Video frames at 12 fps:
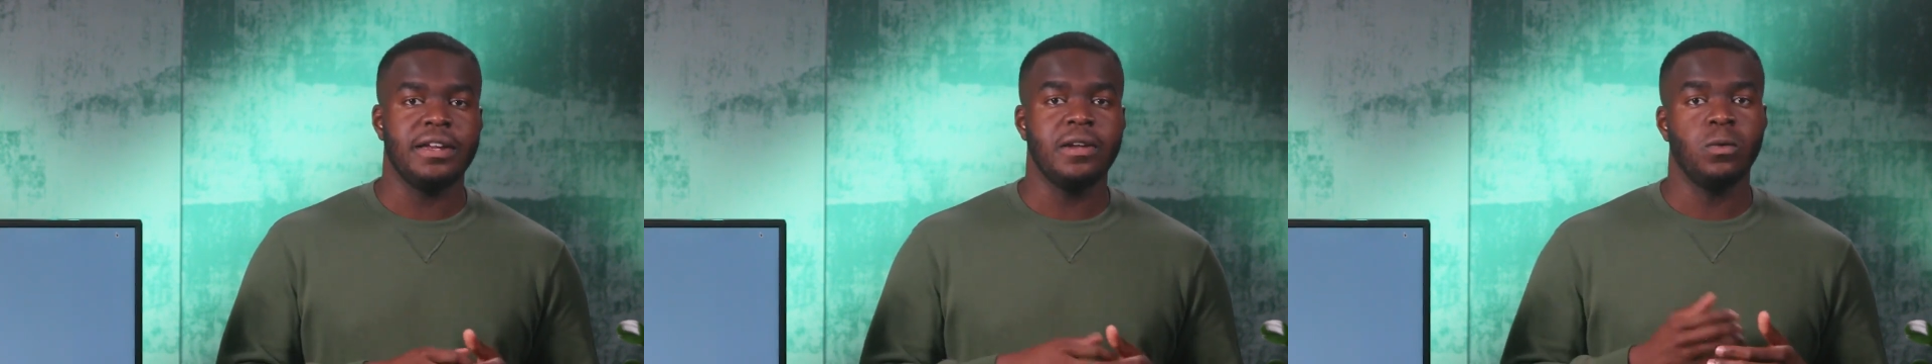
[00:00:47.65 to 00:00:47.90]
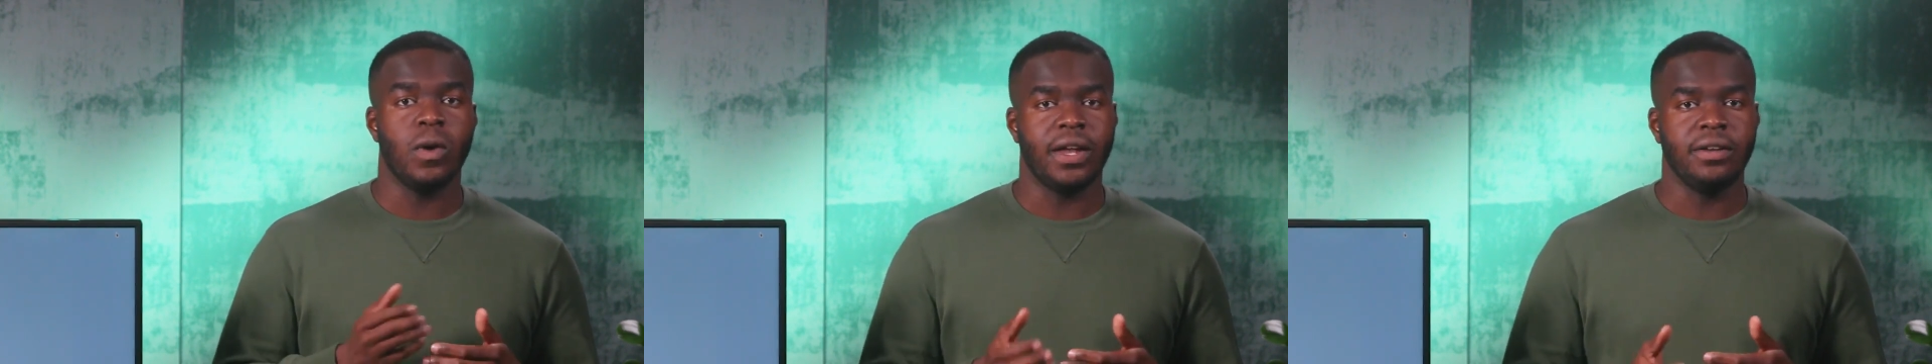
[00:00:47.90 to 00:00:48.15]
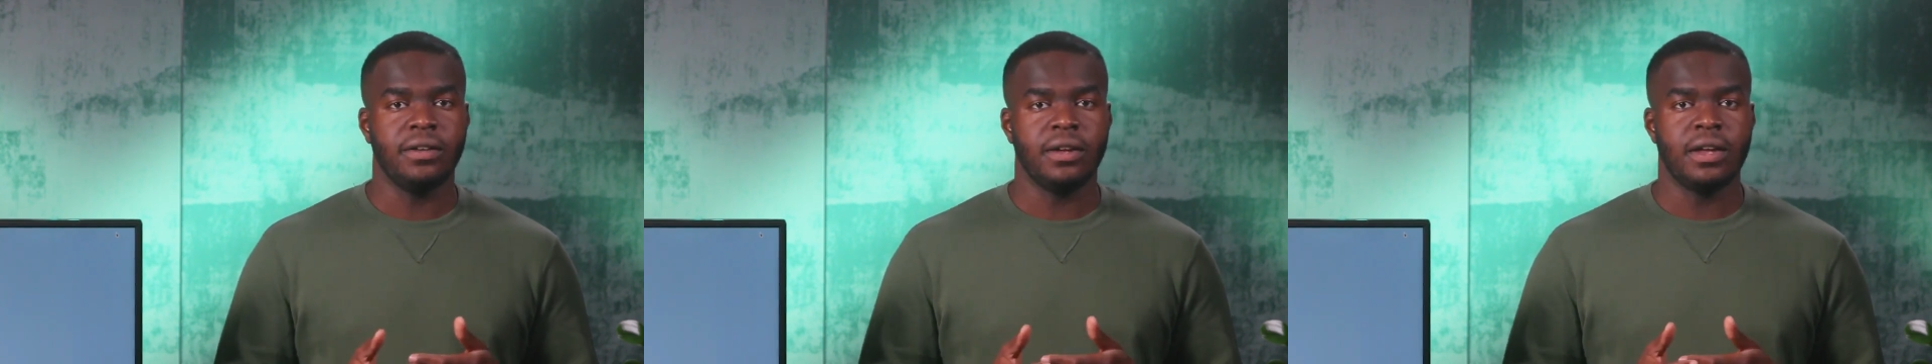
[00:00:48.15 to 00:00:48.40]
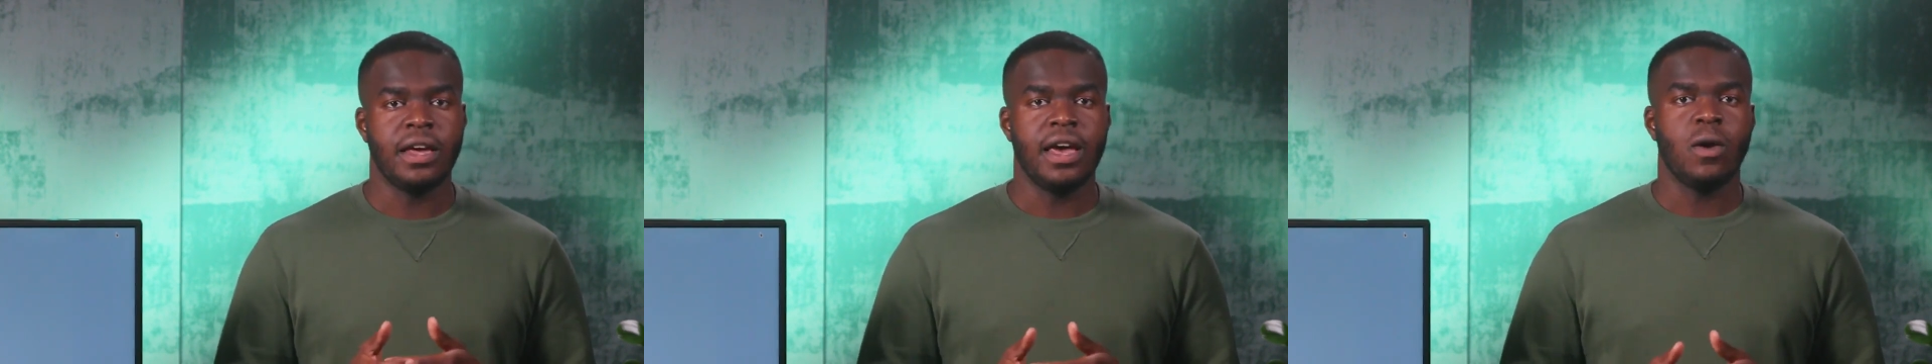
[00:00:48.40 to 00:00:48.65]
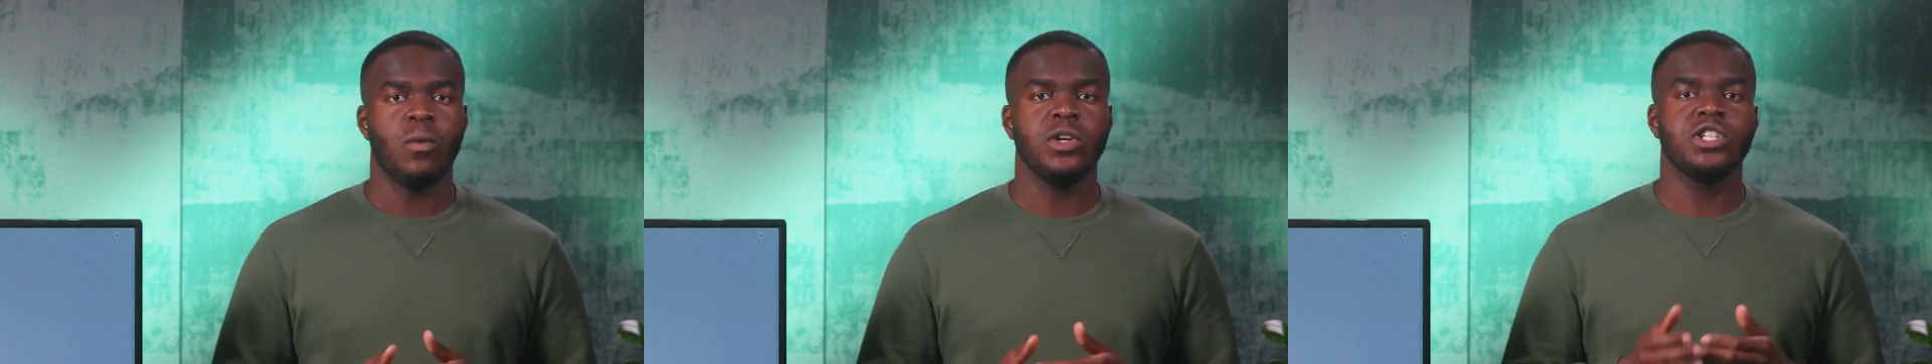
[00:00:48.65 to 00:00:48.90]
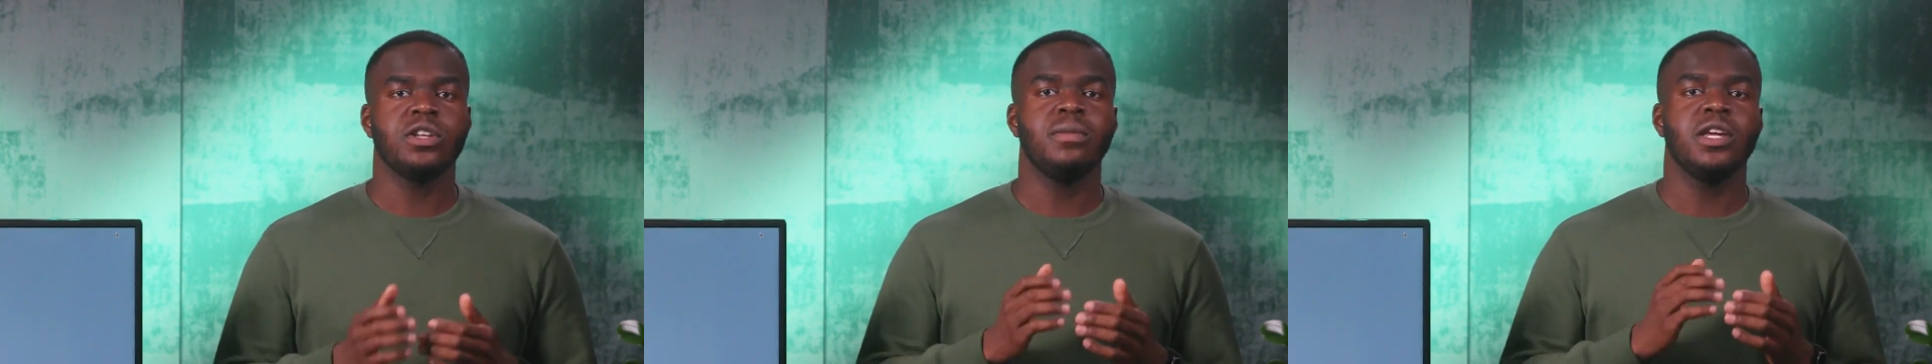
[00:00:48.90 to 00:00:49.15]
and when,
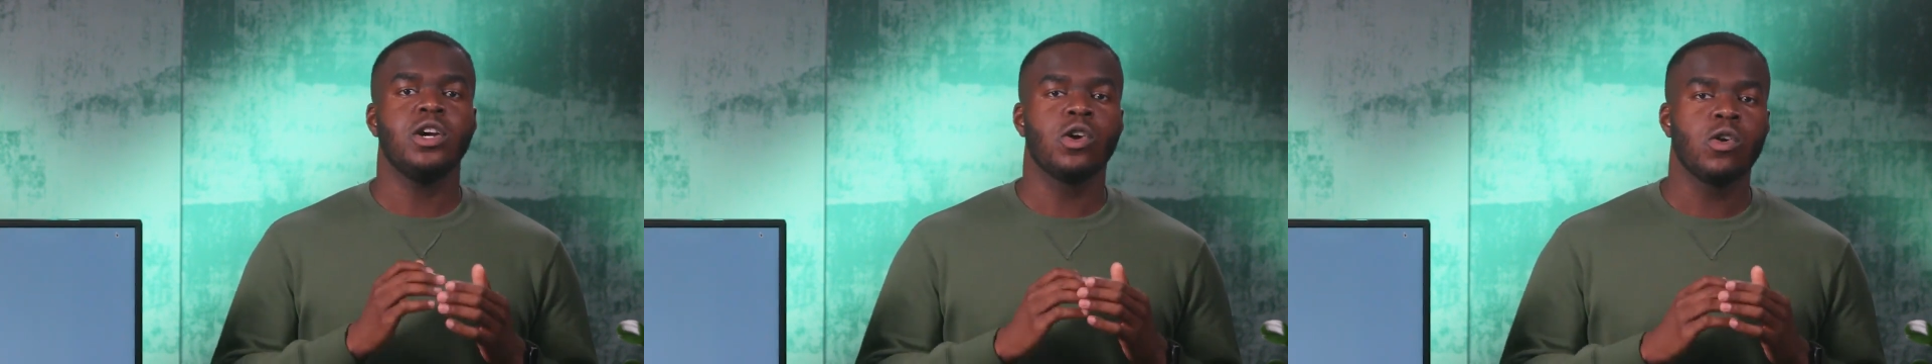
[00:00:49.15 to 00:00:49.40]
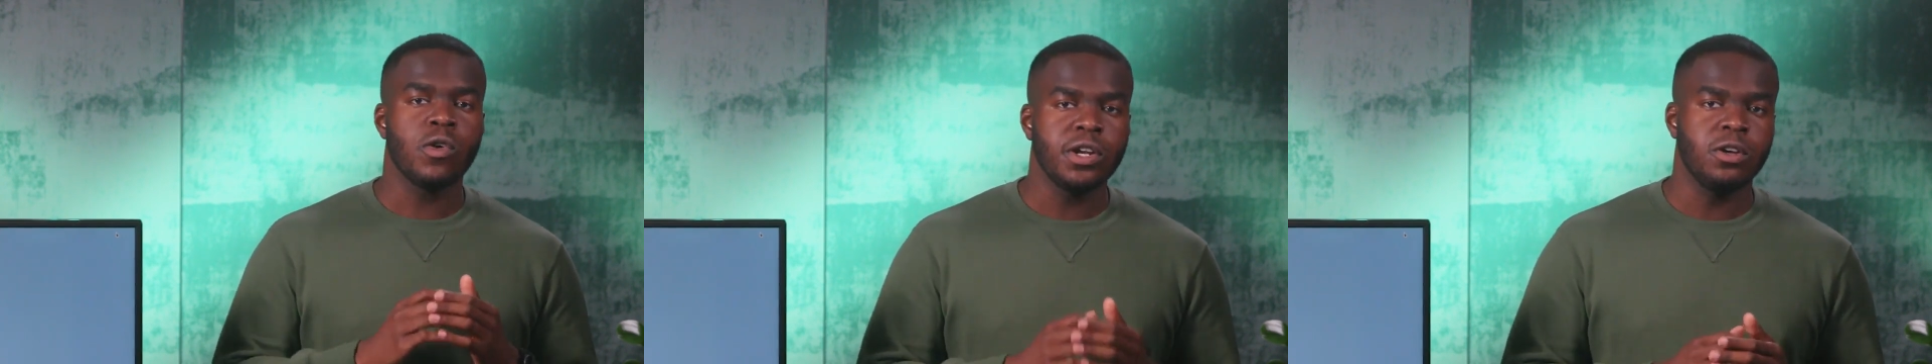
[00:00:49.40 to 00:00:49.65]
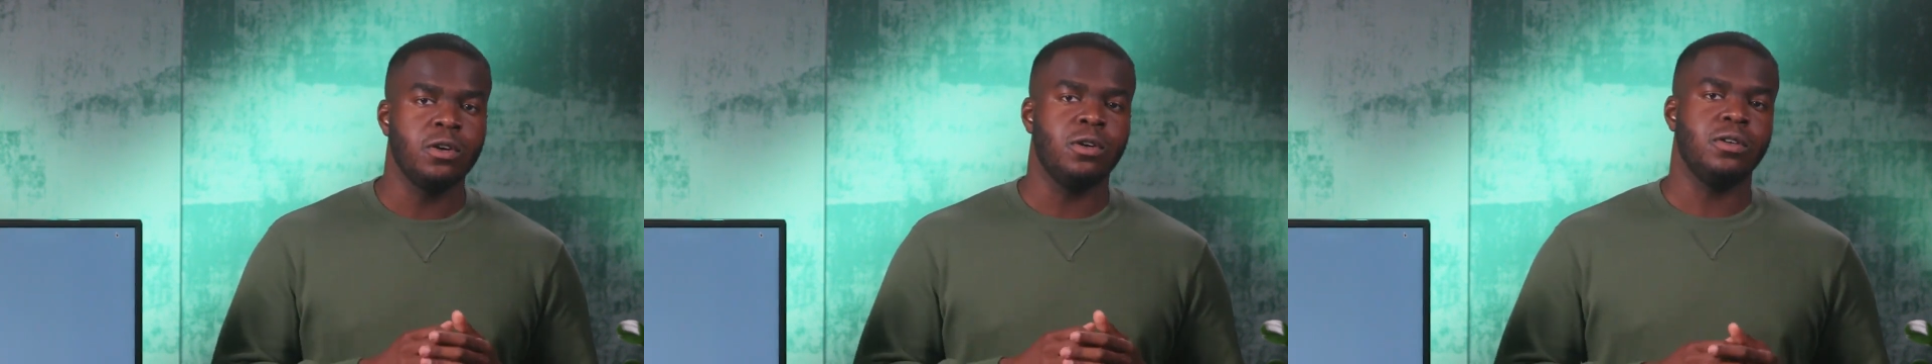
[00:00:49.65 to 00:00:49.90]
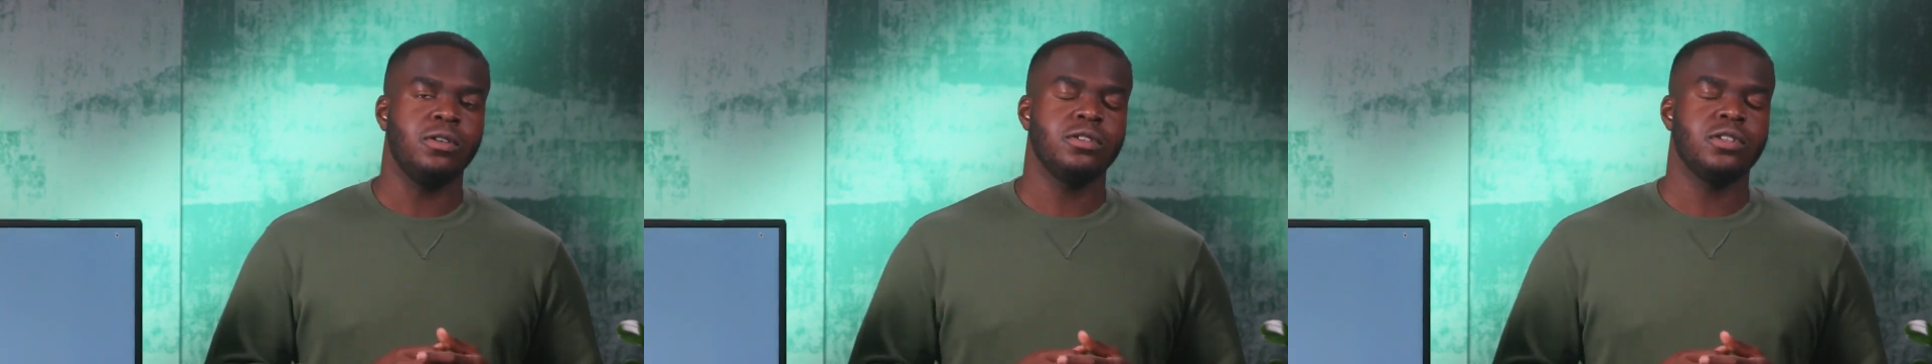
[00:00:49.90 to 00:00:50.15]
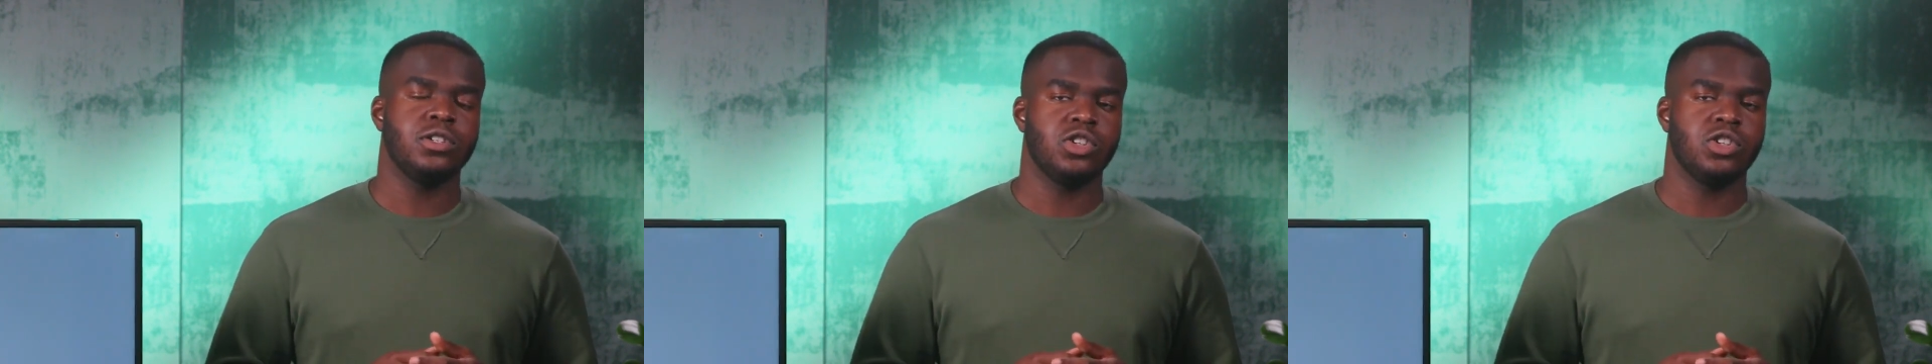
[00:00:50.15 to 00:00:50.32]
which can be critical to